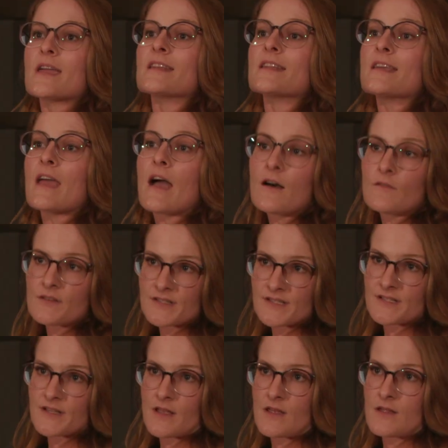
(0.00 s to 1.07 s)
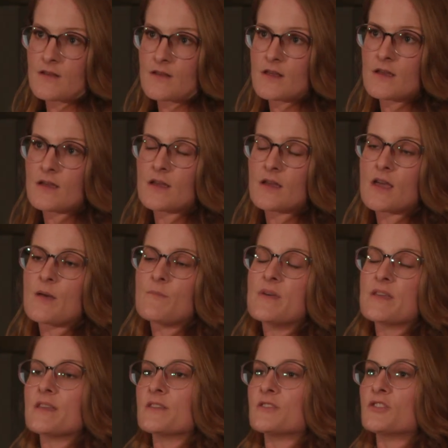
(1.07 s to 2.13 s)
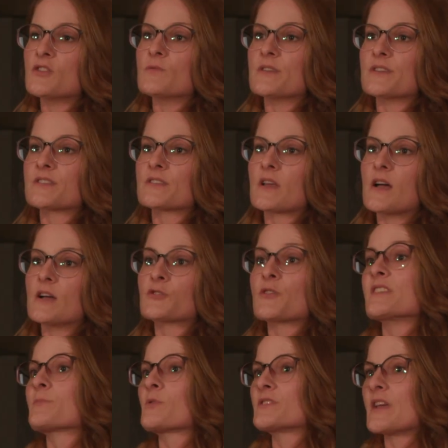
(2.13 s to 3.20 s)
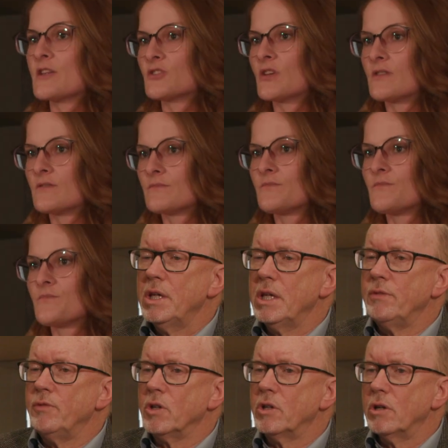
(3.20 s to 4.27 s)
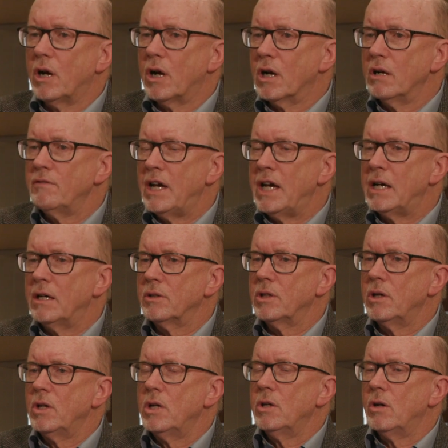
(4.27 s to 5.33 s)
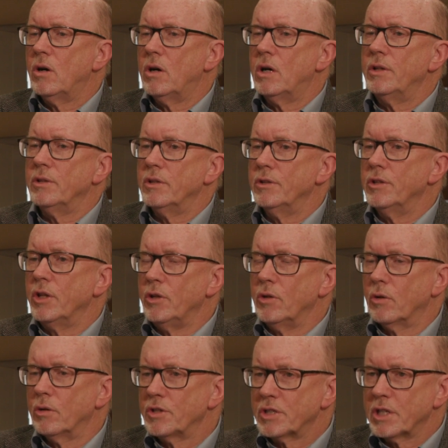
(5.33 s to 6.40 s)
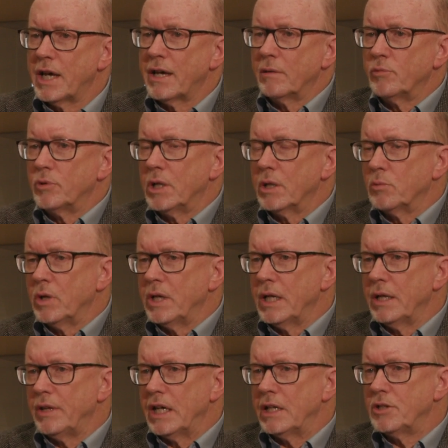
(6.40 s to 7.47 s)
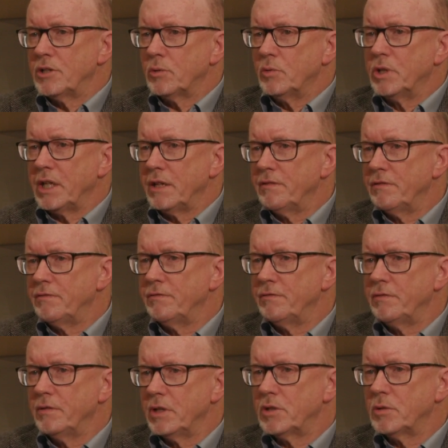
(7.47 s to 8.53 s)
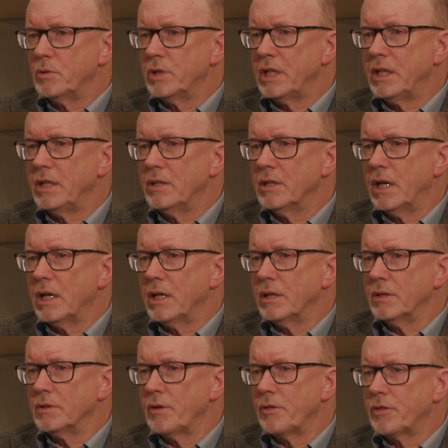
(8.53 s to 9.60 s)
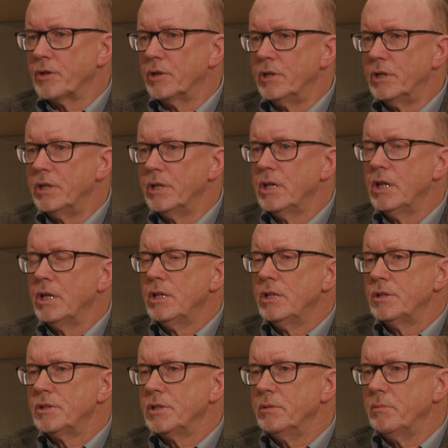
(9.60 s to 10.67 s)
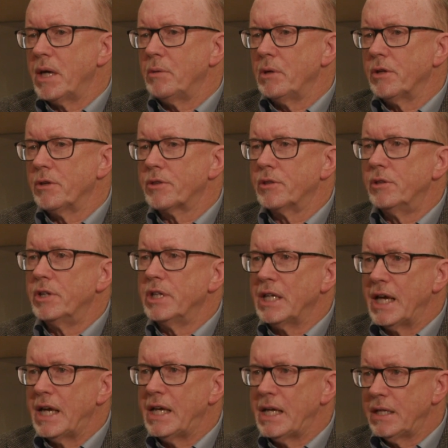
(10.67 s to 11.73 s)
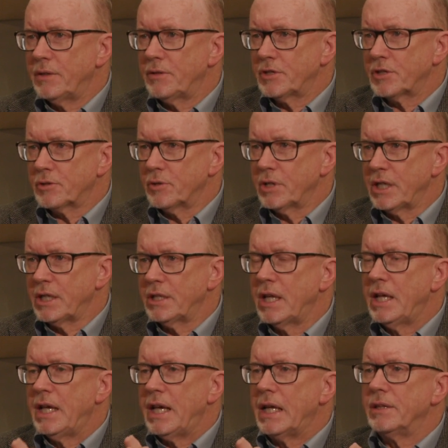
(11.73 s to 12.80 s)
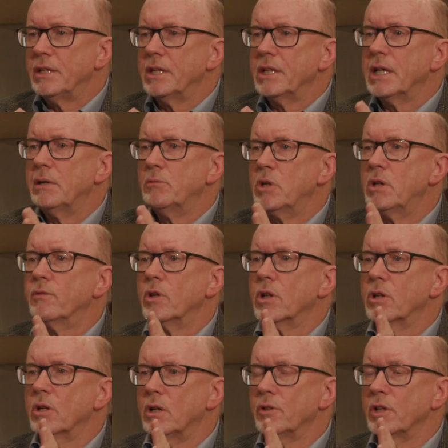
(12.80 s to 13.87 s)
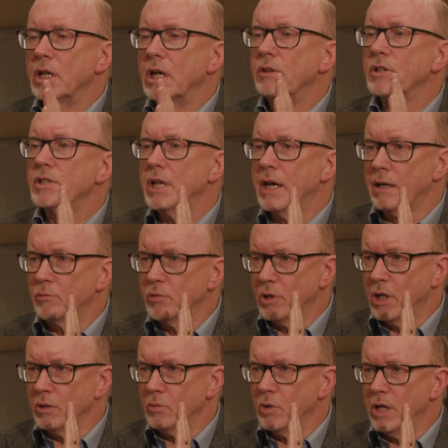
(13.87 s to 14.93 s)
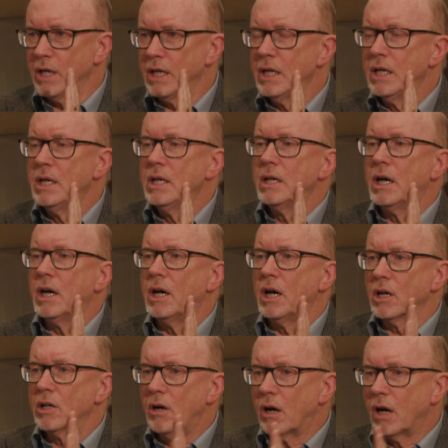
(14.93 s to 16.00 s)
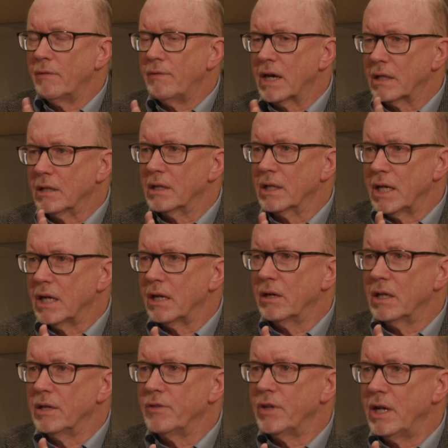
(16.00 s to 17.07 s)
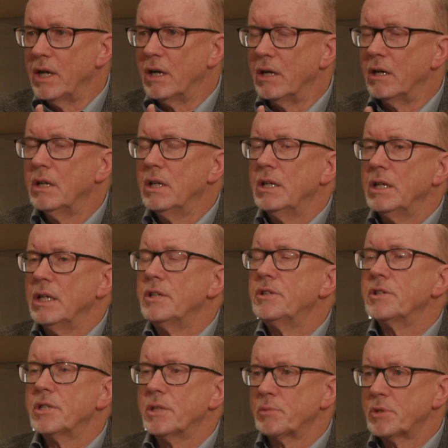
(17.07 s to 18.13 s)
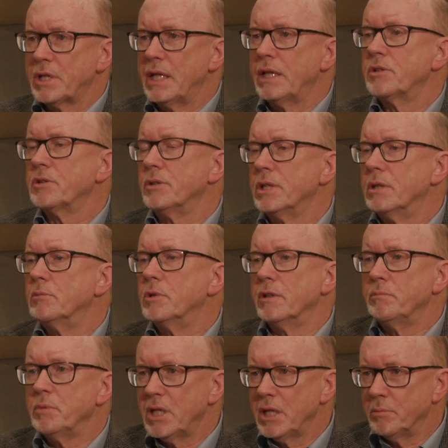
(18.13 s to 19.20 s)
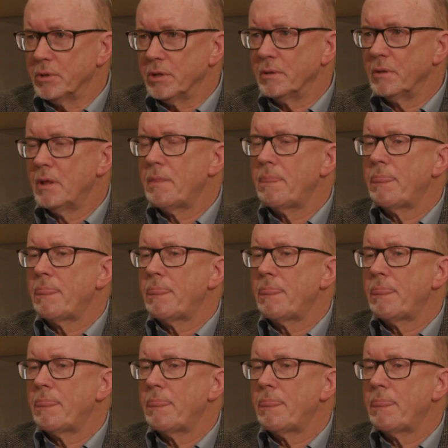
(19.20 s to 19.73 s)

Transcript: in Galveston, a big issue is transportation. If you carve out on the north side of Broadway in that 23rd to maybe 38th Street, and then come over on the other side of Broadway, carve out a little area there, it's a substantial number of people.